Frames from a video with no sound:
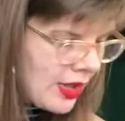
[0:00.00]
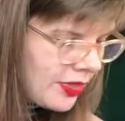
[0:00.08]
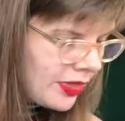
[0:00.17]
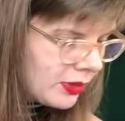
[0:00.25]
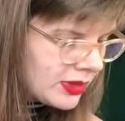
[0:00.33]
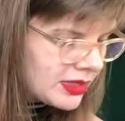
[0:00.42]

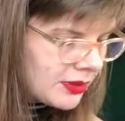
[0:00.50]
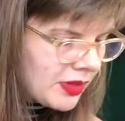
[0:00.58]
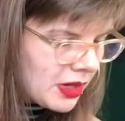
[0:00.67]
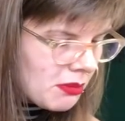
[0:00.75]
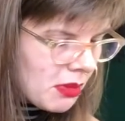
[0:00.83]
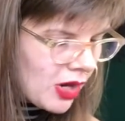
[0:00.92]
there was
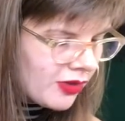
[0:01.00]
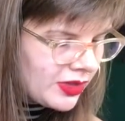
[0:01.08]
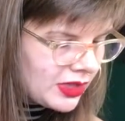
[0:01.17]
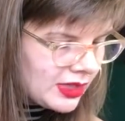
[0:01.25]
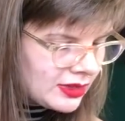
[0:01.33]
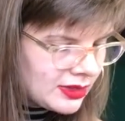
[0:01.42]
something
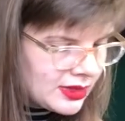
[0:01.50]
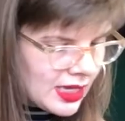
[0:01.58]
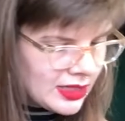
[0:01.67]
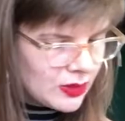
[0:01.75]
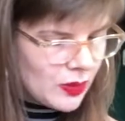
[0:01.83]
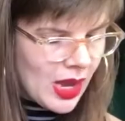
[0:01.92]
marvelous
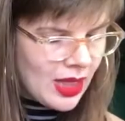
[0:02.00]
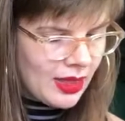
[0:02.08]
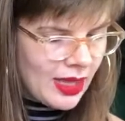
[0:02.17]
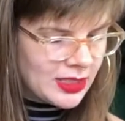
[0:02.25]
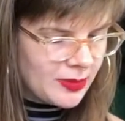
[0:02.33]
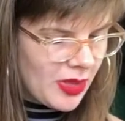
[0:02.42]
as well
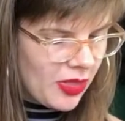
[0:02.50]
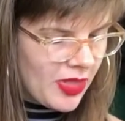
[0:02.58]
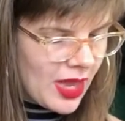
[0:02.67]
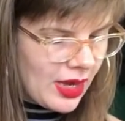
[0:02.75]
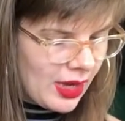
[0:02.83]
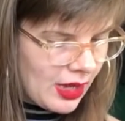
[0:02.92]
as
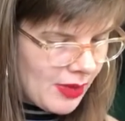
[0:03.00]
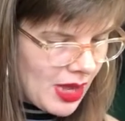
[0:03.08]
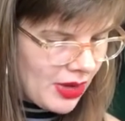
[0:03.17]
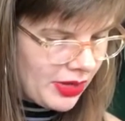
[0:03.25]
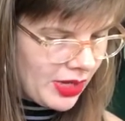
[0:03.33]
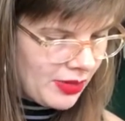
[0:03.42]
pathetic
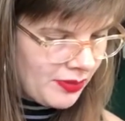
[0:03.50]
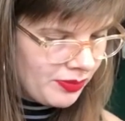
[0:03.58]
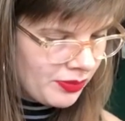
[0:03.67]
about him.